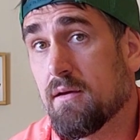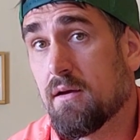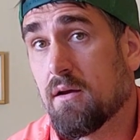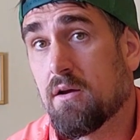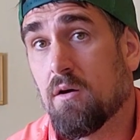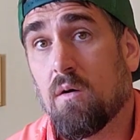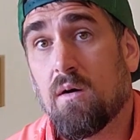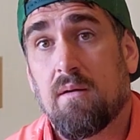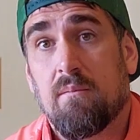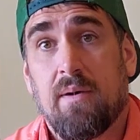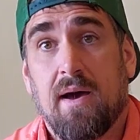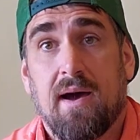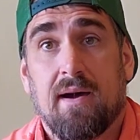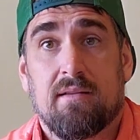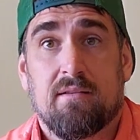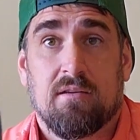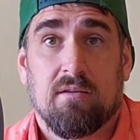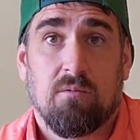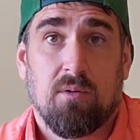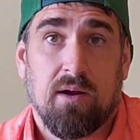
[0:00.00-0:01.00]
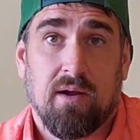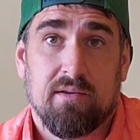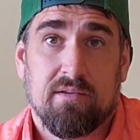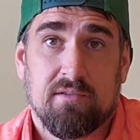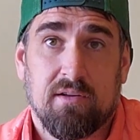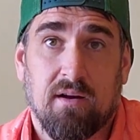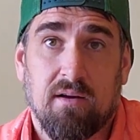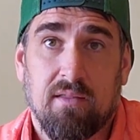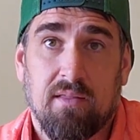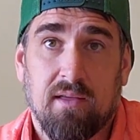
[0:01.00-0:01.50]
going back to when I
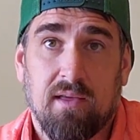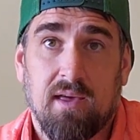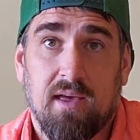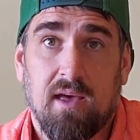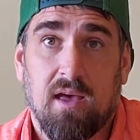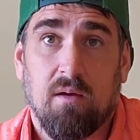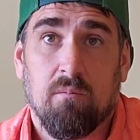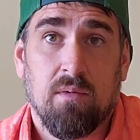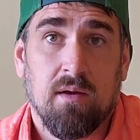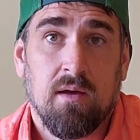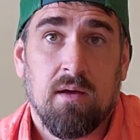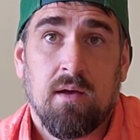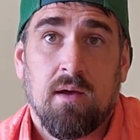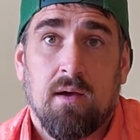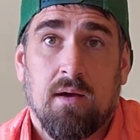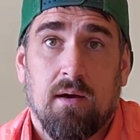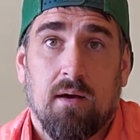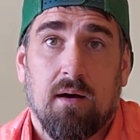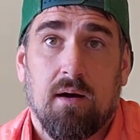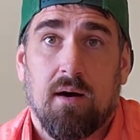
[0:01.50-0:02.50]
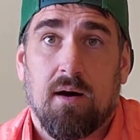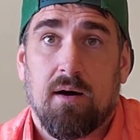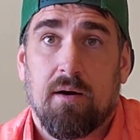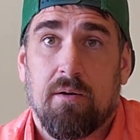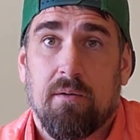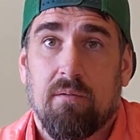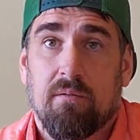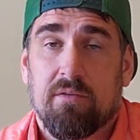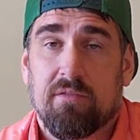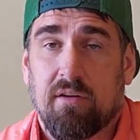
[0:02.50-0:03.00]
started the game,
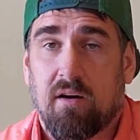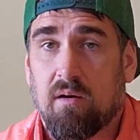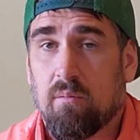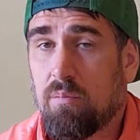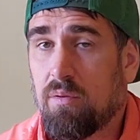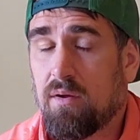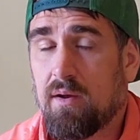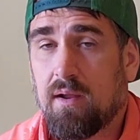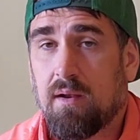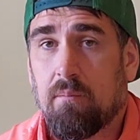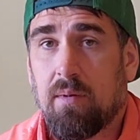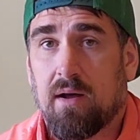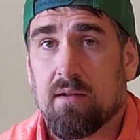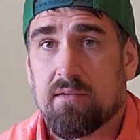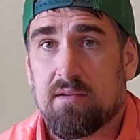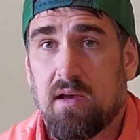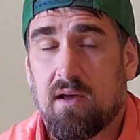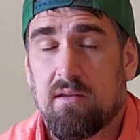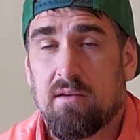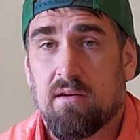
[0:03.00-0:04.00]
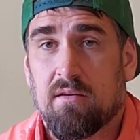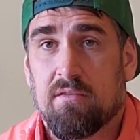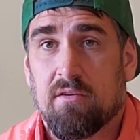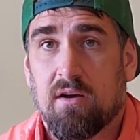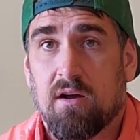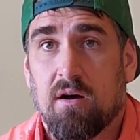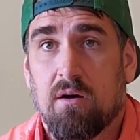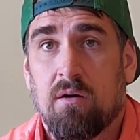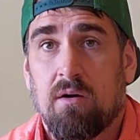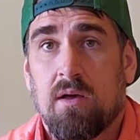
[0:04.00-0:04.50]
started playing about 10 years
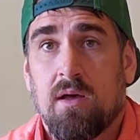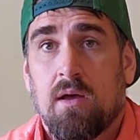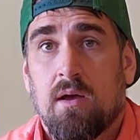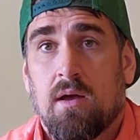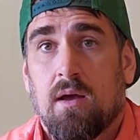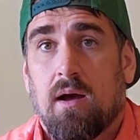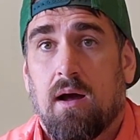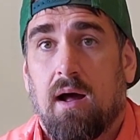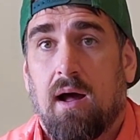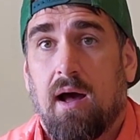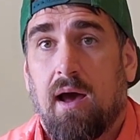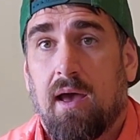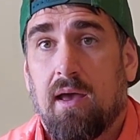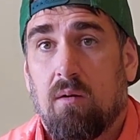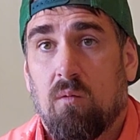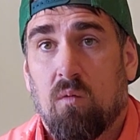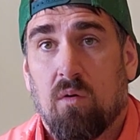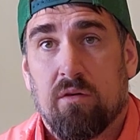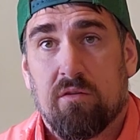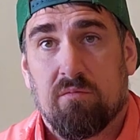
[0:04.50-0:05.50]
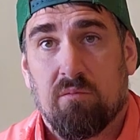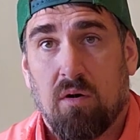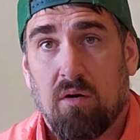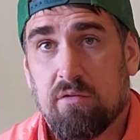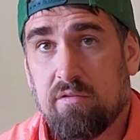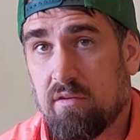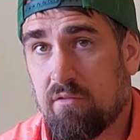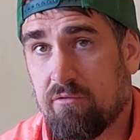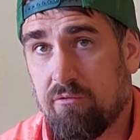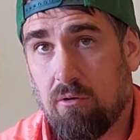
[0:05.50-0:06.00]
ago, I was
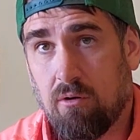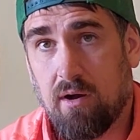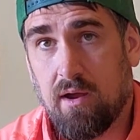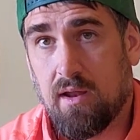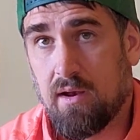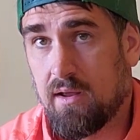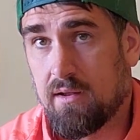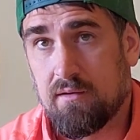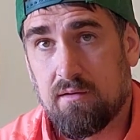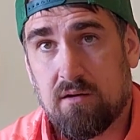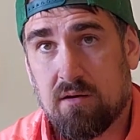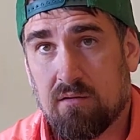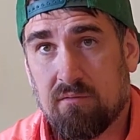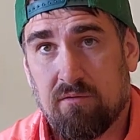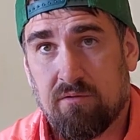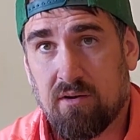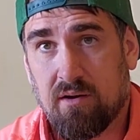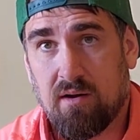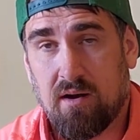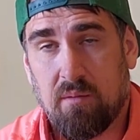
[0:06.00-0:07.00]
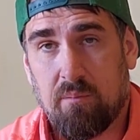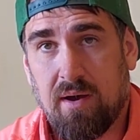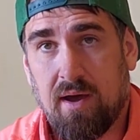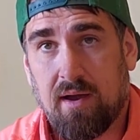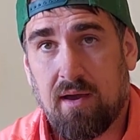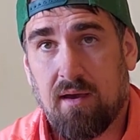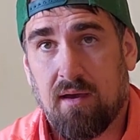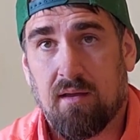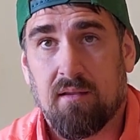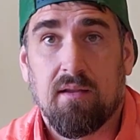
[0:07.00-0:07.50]
mostly forehand. I couldn't figure out
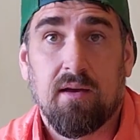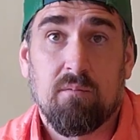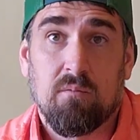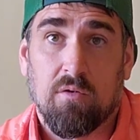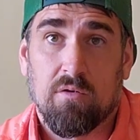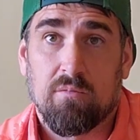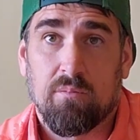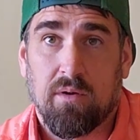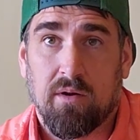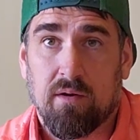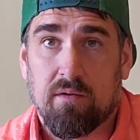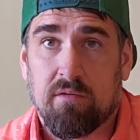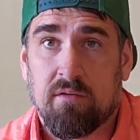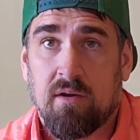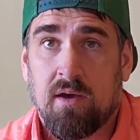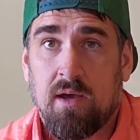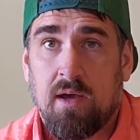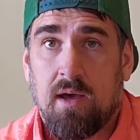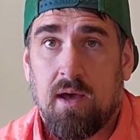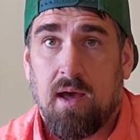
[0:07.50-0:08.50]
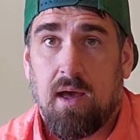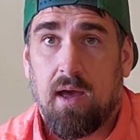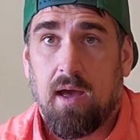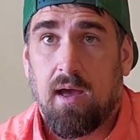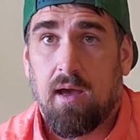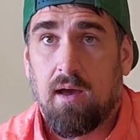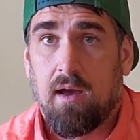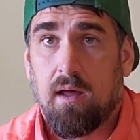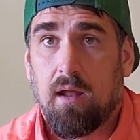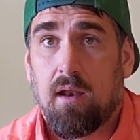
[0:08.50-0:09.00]
backhand like most players,
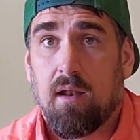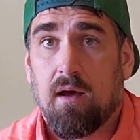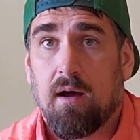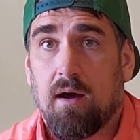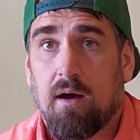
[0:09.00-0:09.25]
and